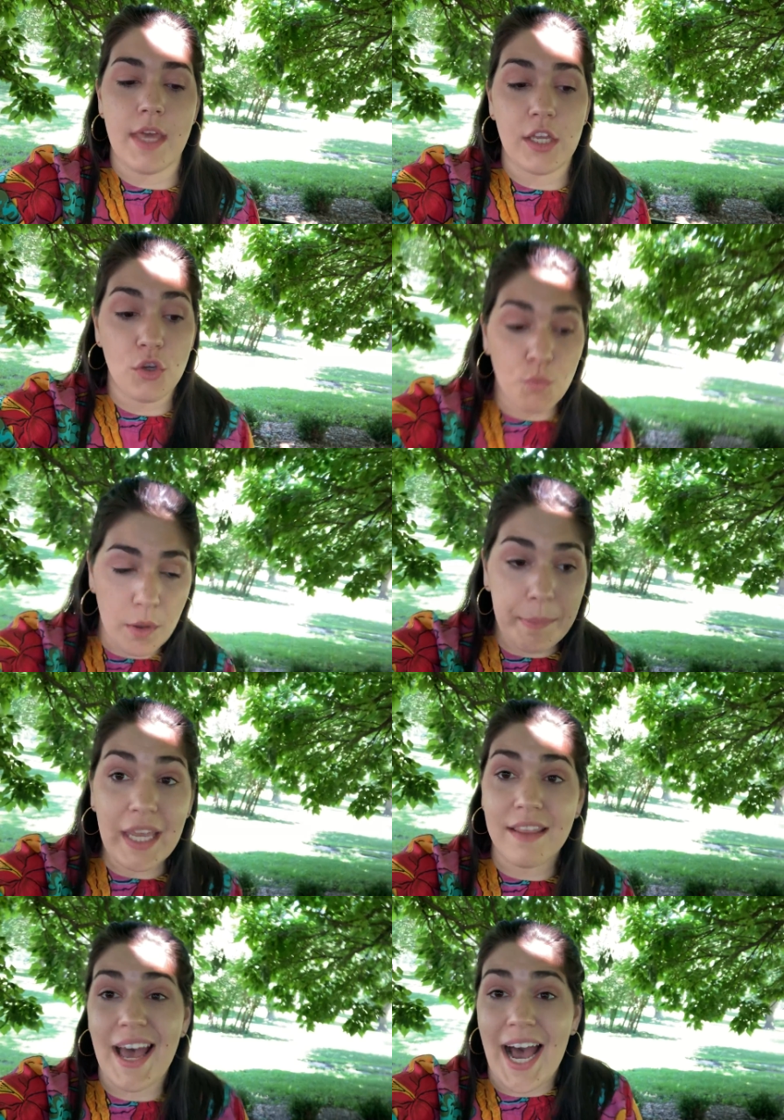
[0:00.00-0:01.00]
that you will
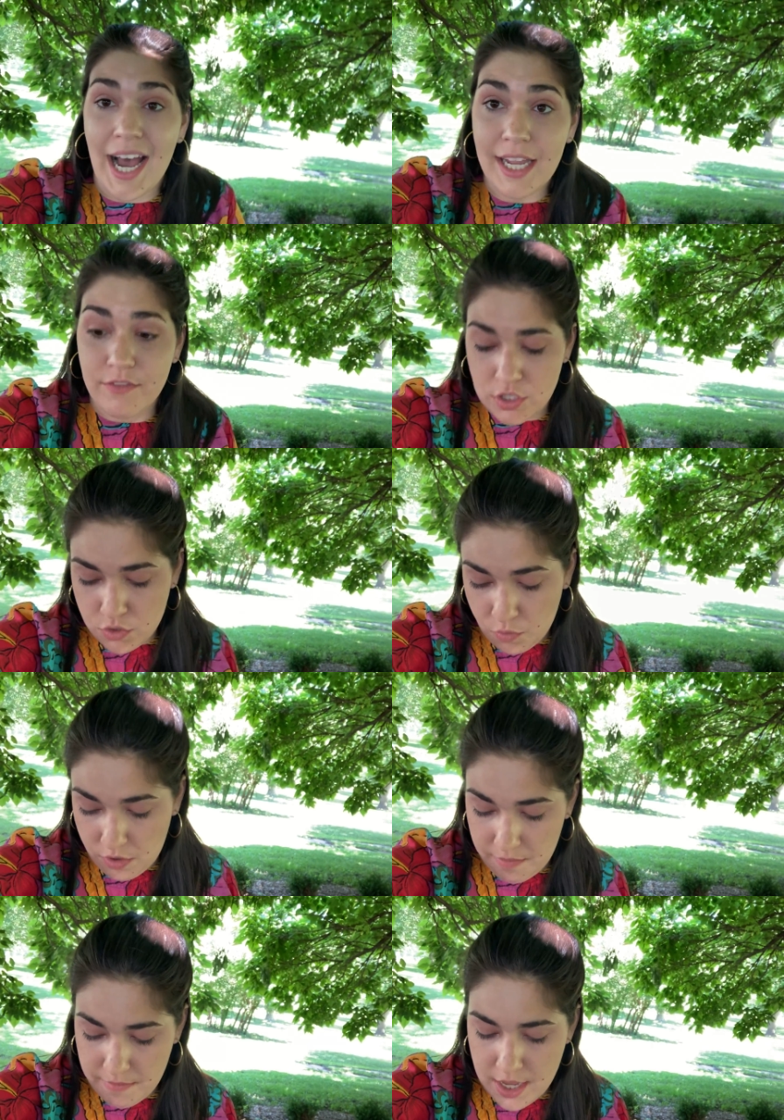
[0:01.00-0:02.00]
be in the eye of the
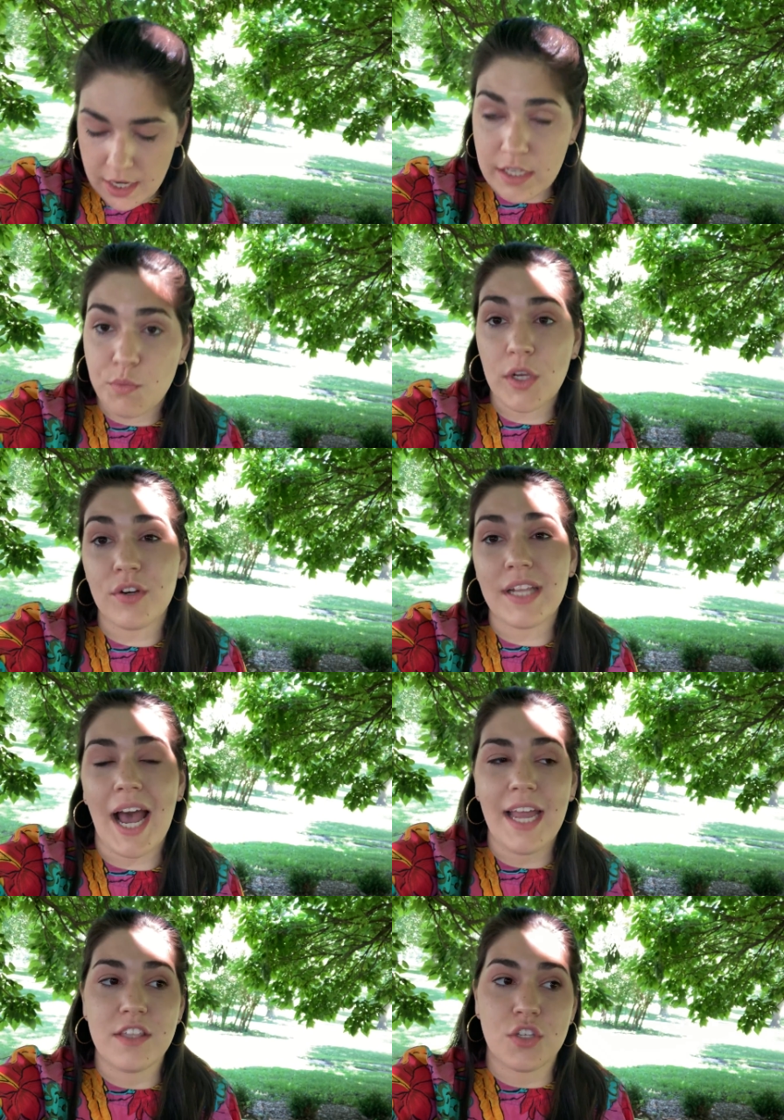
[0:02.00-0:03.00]
storm. Because when you're in the
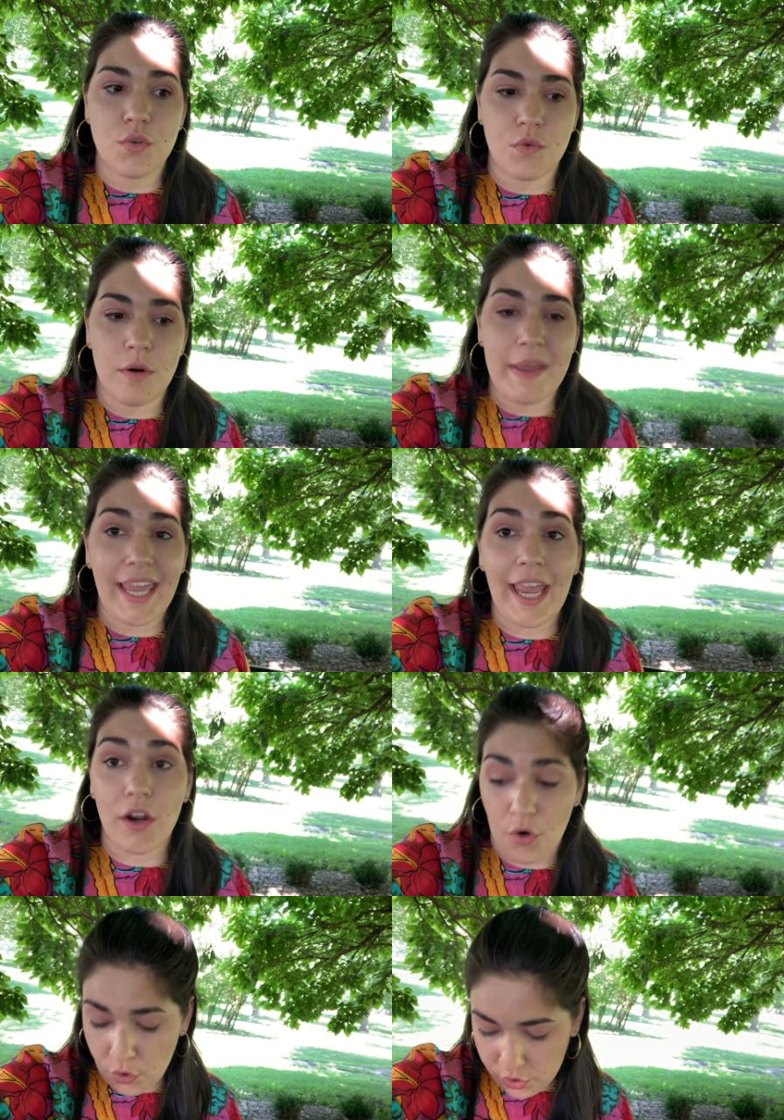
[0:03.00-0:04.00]
eye of the storm, it can't
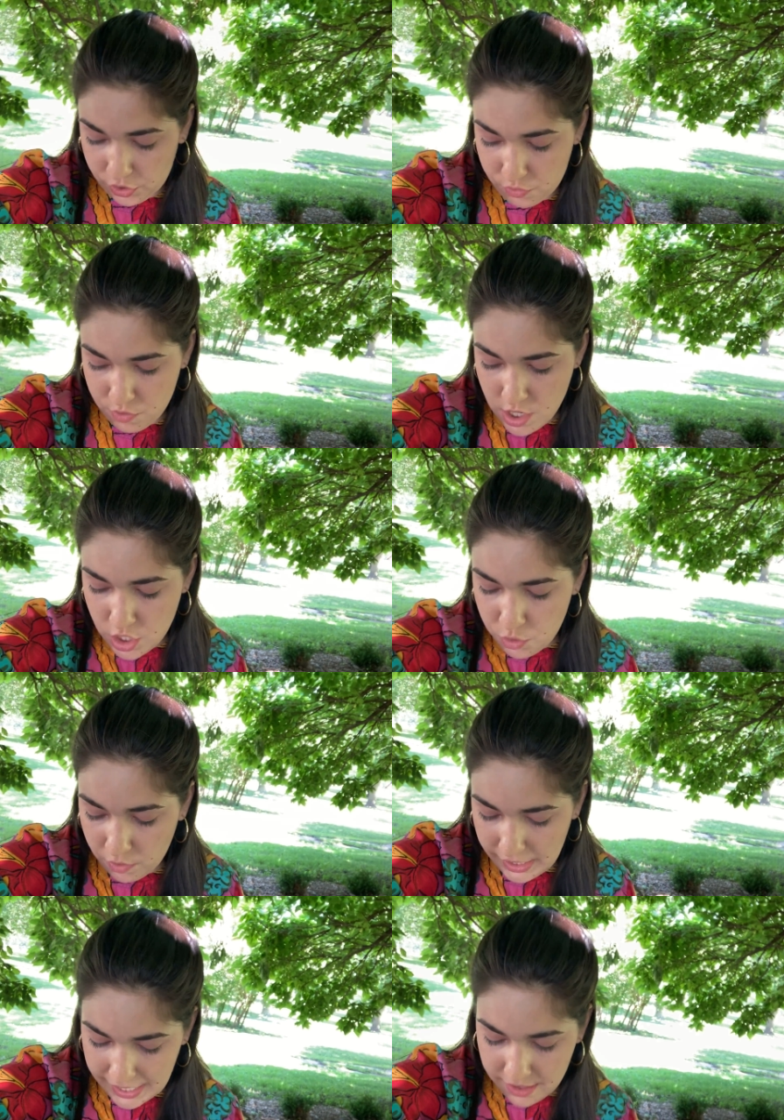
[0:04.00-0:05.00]
hurt you. You
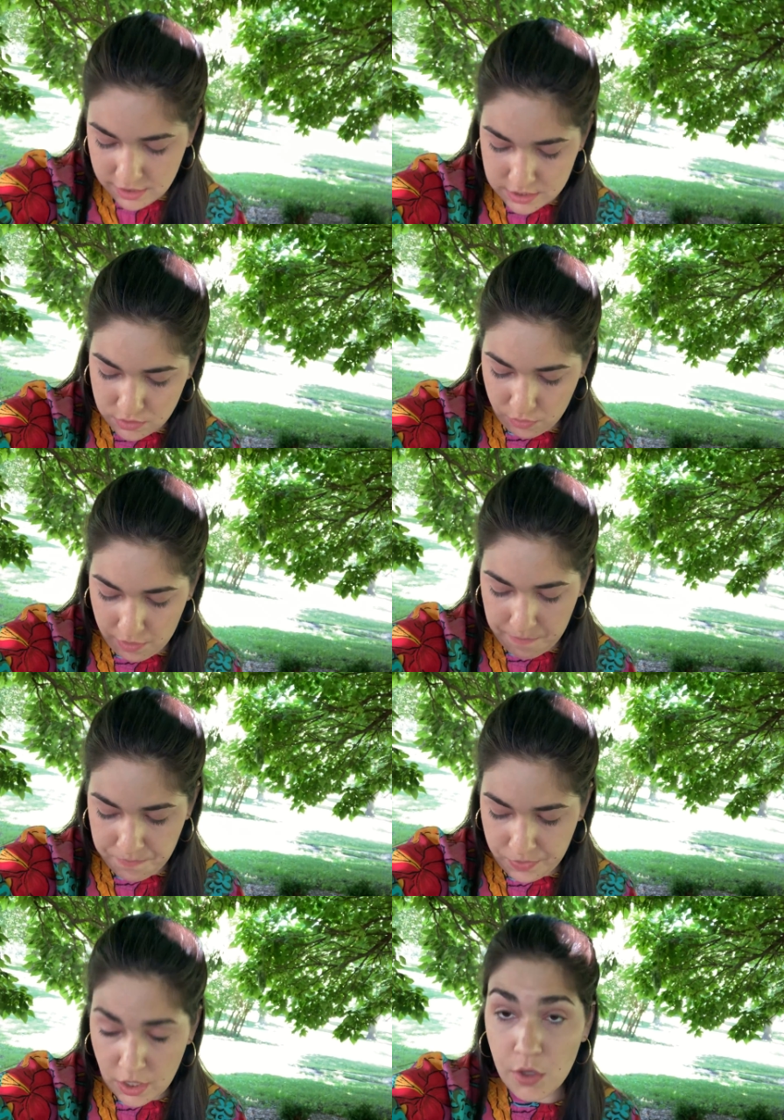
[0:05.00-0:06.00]
are in the storm.
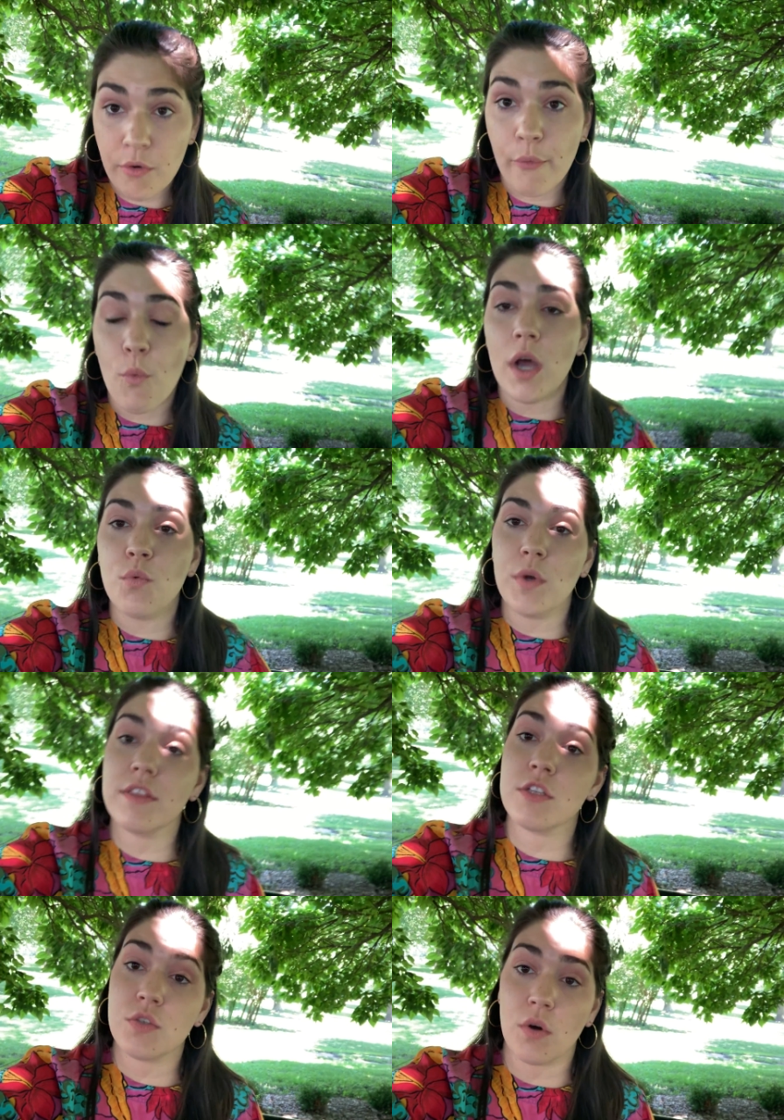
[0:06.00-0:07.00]
You are one
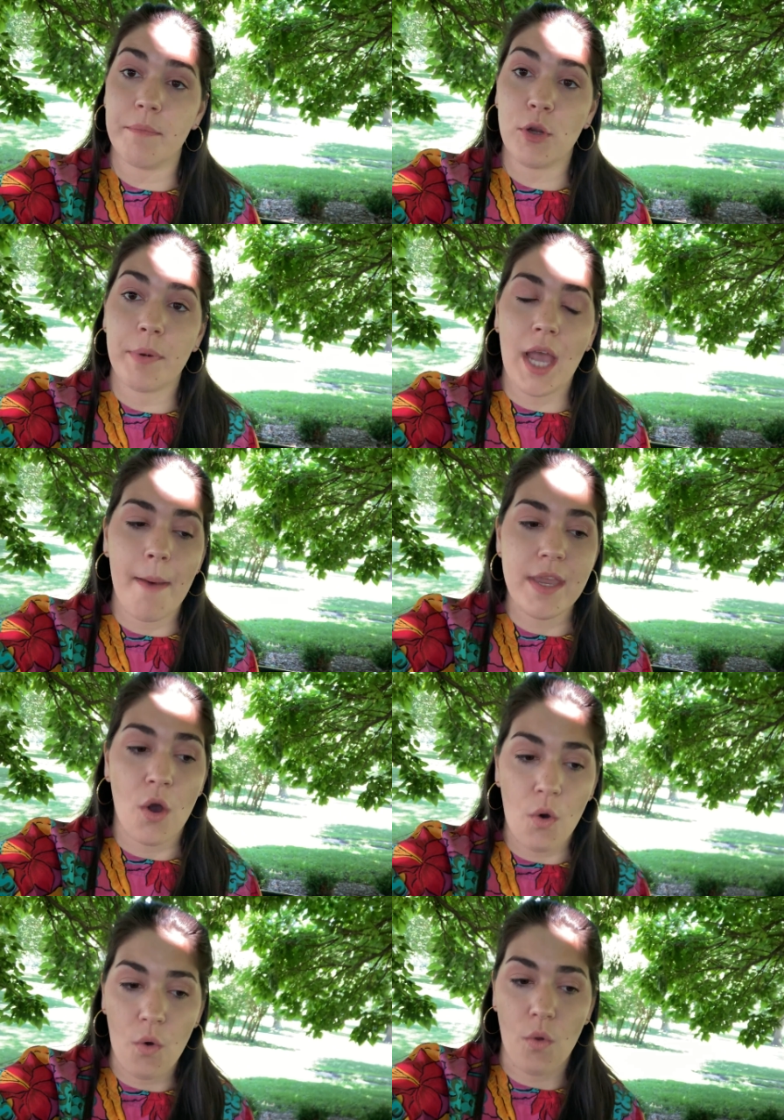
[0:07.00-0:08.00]
with the storm. You're becoming
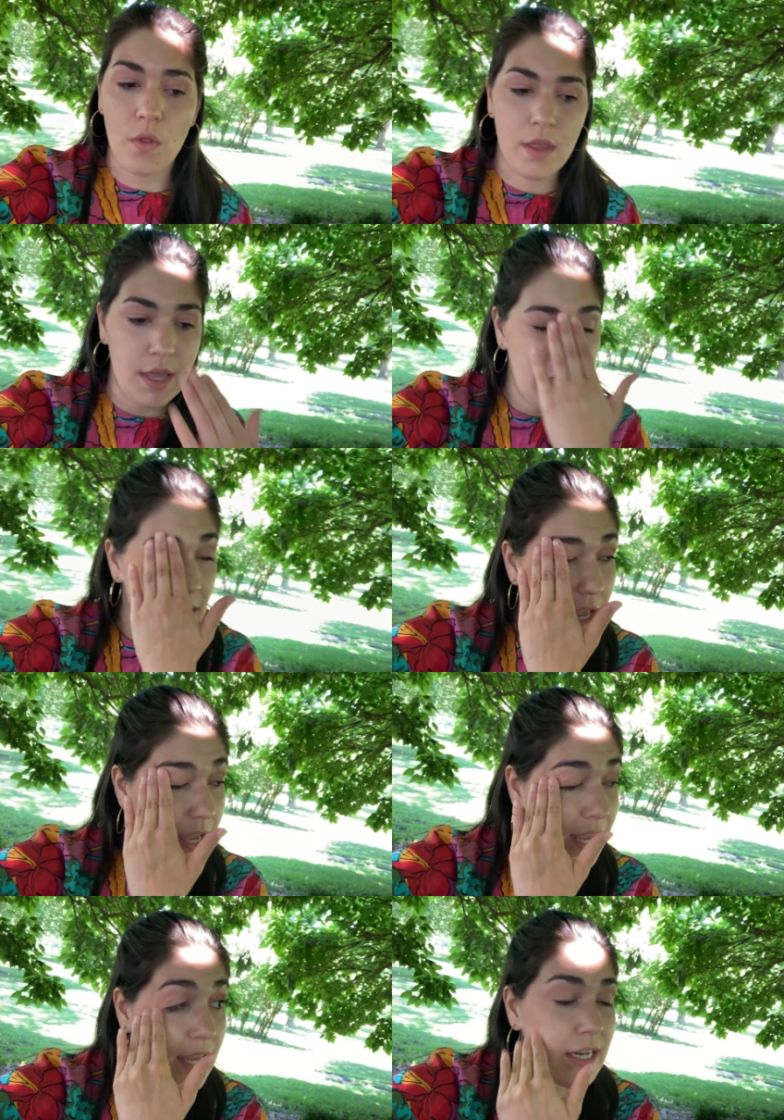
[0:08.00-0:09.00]
whole.
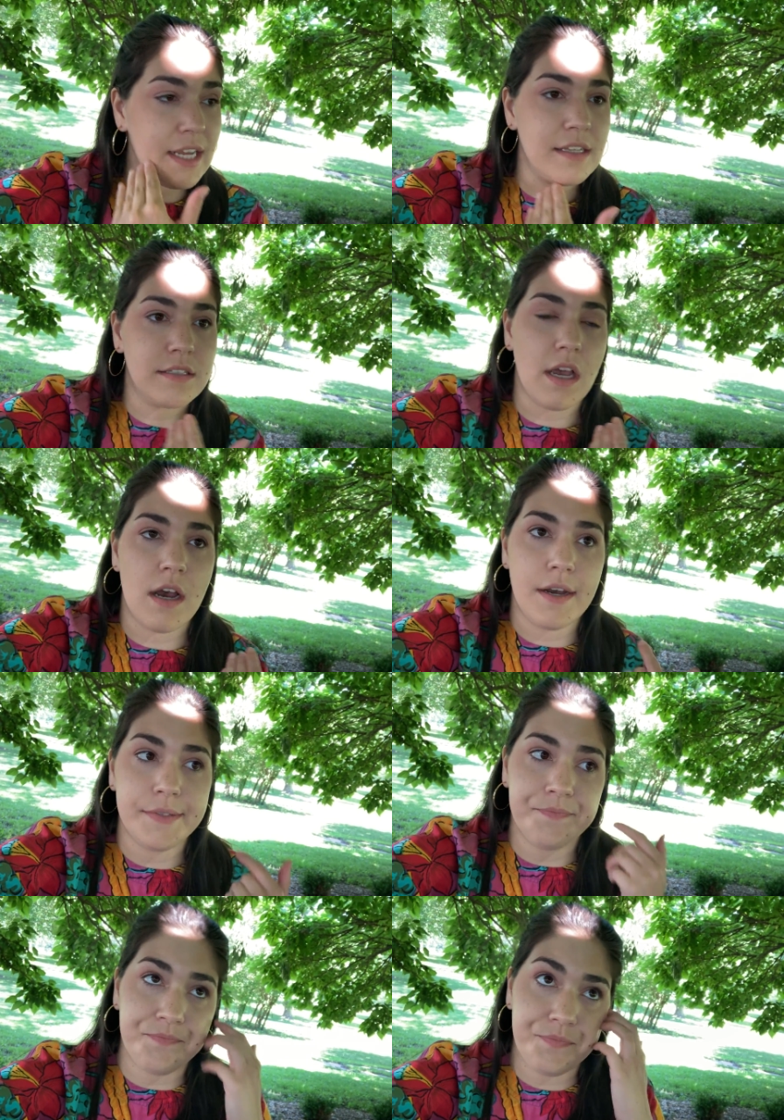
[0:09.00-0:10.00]
It is,
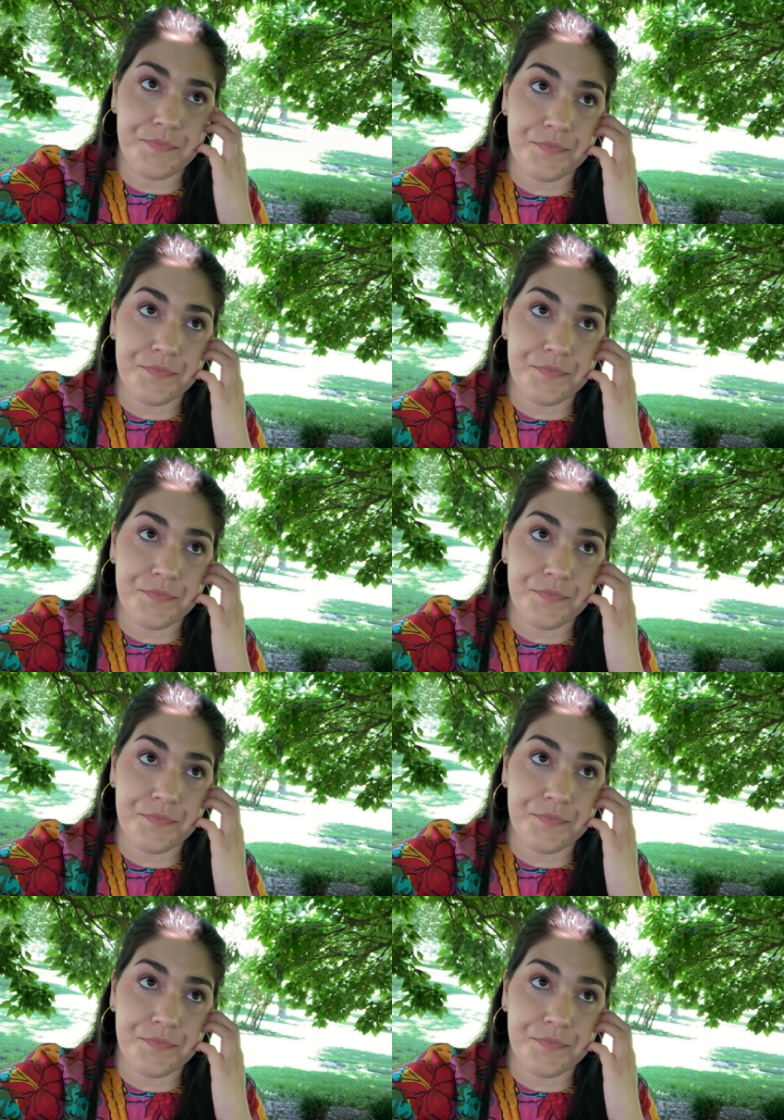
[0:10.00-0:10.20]
um,